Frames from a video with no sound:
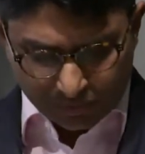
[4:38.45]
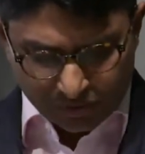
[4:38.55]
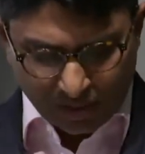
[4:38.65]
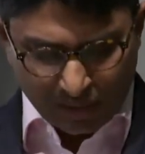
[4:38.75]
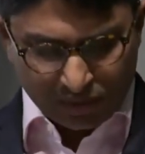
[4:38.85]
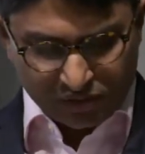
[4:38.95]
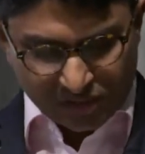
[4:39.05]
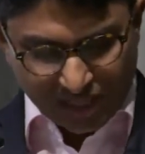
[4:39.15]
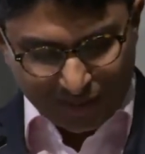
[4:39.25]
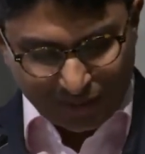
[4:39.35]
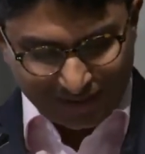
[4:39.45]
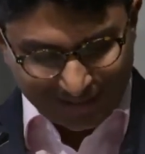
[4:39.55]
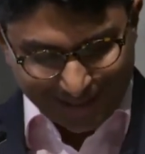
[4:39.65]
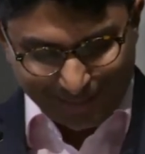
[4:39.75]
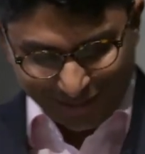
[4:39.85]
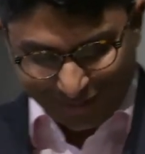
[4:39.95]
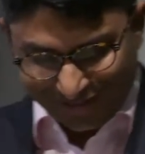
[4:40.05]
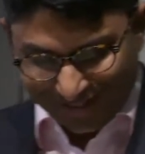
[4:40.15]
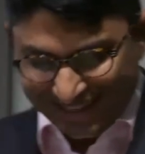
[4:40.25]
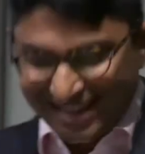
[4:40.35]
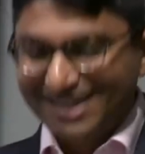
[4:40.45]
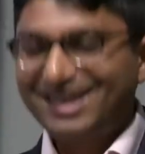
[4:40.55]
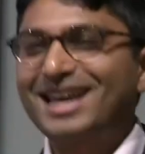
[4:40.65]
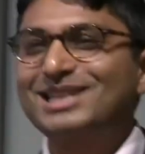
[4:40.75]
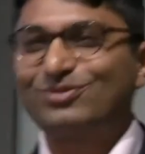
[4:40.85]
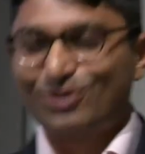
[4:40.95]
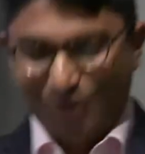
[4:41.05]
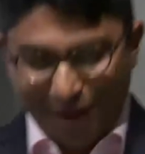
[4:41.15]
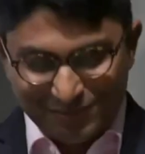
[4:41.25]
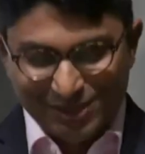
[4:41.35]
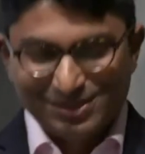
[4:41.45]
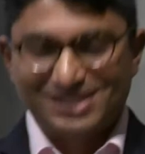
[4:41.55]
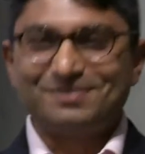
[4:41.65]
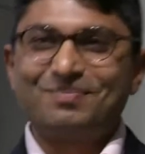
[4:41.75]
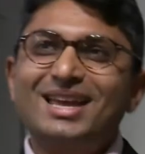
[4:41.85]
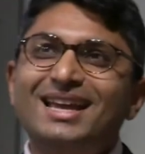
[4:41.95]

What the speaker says: so I wanted to start with a little bit of a case for optimism.